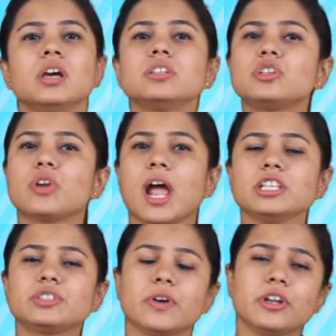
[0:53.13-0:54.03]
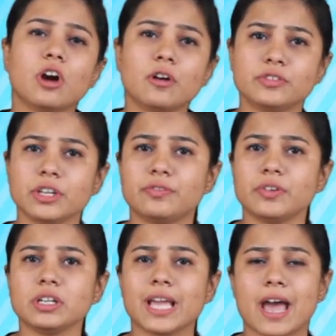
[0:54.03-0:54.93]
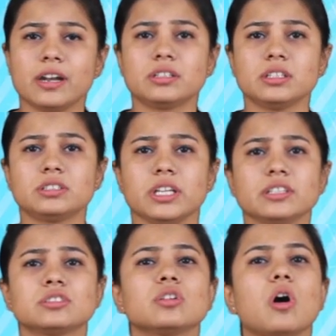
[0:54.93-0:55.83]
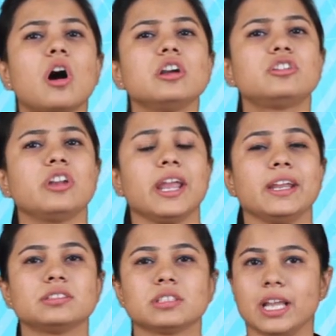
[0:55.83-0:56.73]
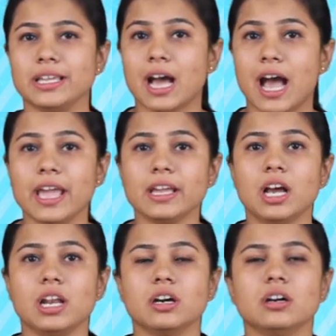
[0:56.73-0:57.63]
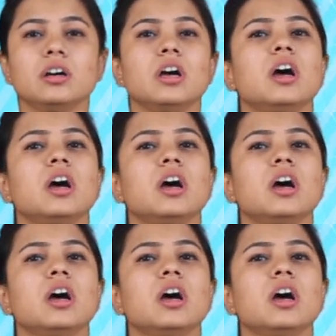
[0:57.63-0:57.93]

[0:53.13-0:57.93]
The transfer of different characteristics or traits like eye color,